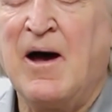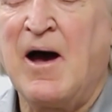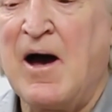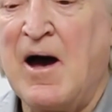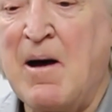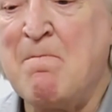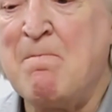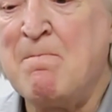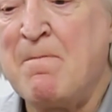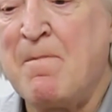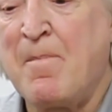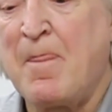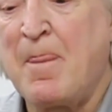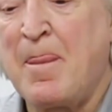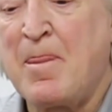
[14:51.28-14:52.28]

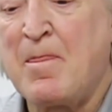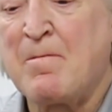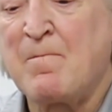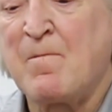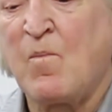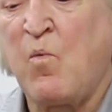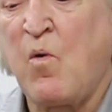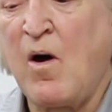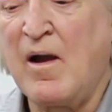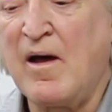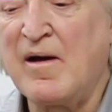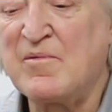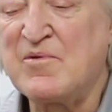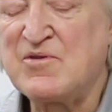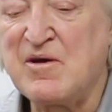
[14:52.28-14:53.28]
Um, while
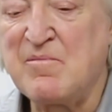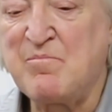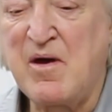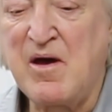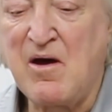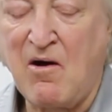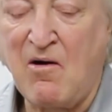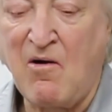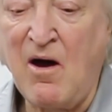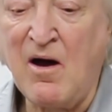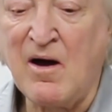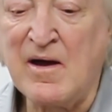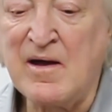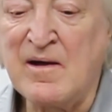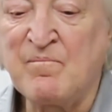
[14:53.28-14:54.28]
I was at P R
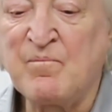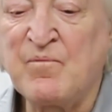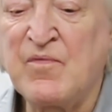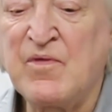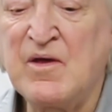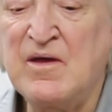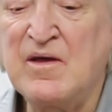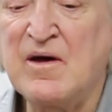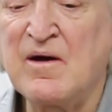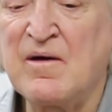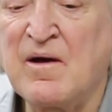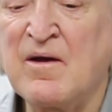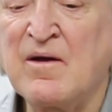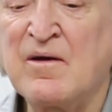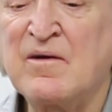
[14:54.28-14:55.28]
I, the
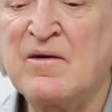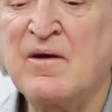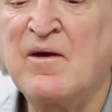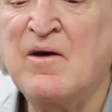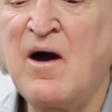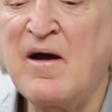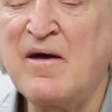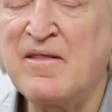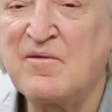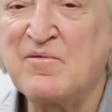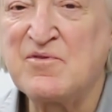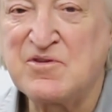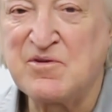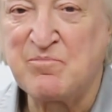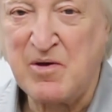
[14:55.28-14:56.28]
uh, guy that
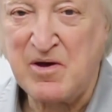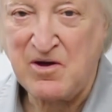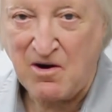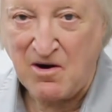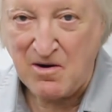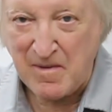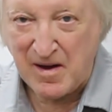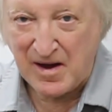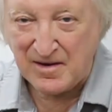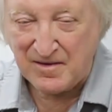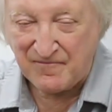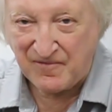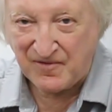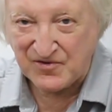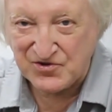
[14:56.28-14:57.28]
was the P R
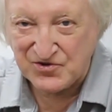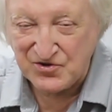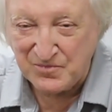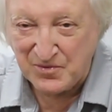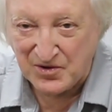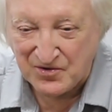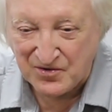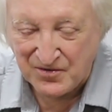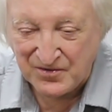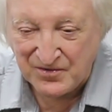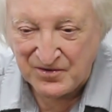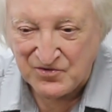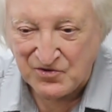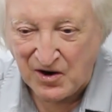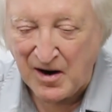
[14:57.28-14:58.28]
man for Super
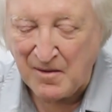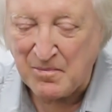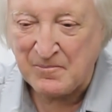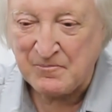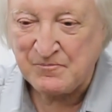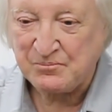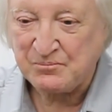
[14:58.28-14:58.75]
Trap